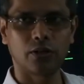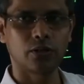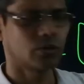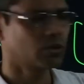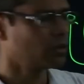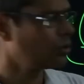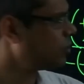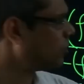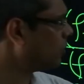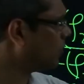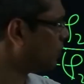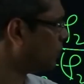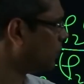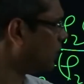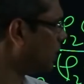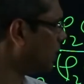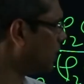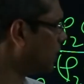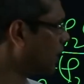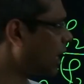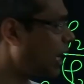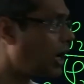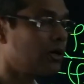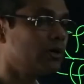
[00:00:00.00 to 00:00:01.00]
so
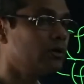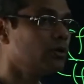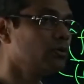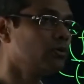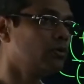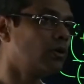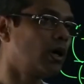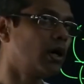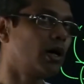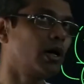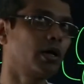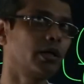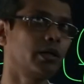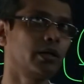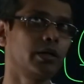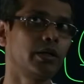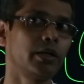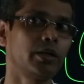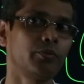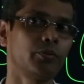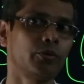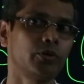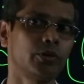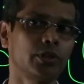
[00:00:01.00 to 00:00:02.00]
now you are
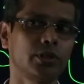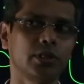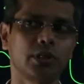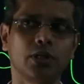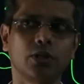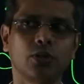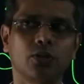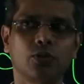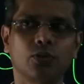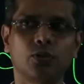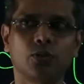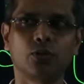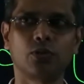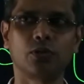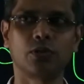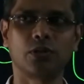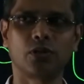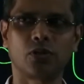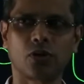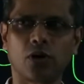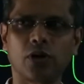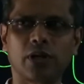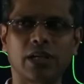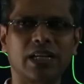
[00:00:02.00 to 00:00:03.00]
in a position to
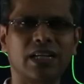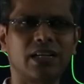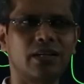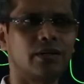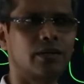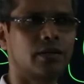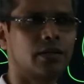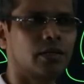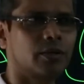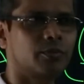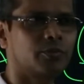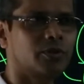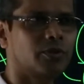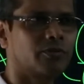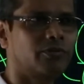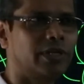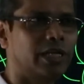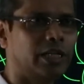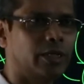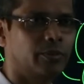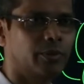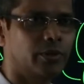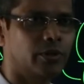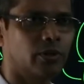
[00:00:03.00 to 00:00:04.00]
talk in terms of
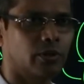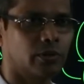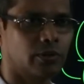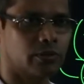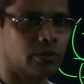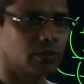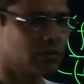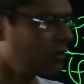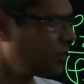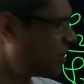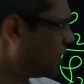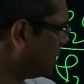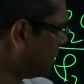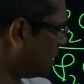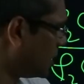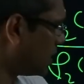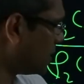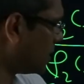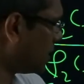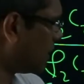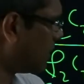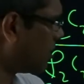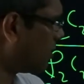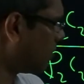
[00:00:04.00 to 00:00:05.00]
dB also. This
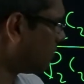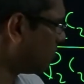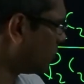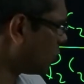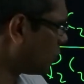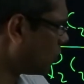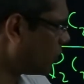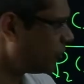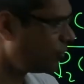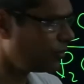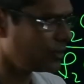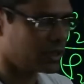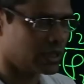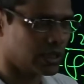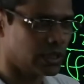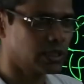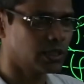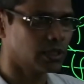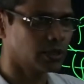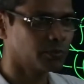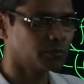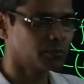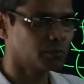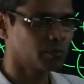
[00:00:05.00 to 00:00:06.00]
is a
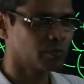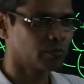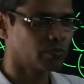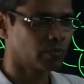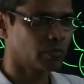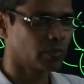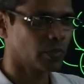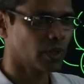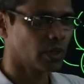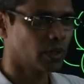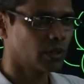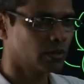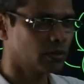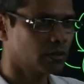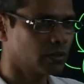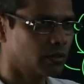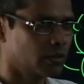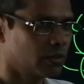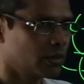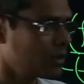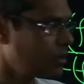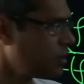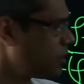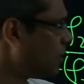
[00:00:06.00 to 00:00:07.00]
coefficient.
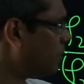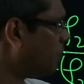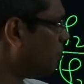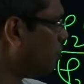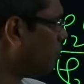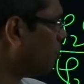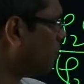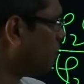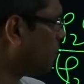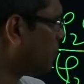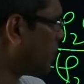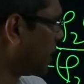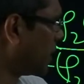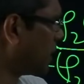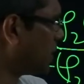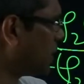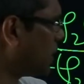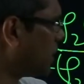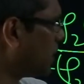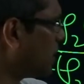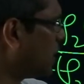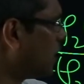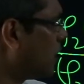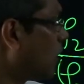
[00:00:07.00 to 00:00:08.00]
This is the
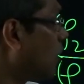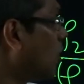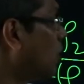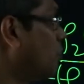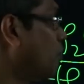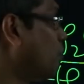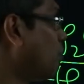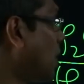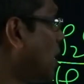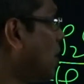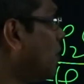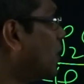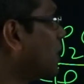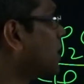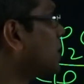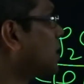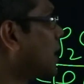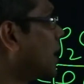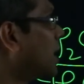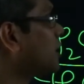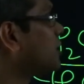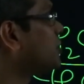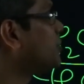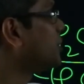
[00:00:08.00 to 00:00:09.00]
pressure or power
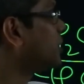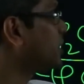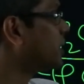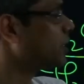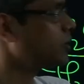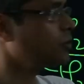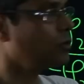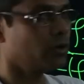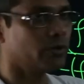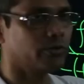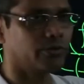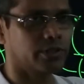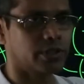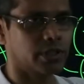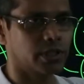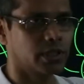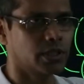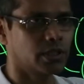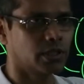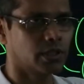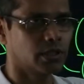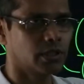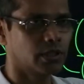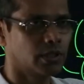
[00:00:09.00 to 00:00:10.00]
transmission
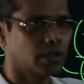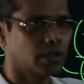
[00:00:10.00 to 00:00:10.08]
coefficient.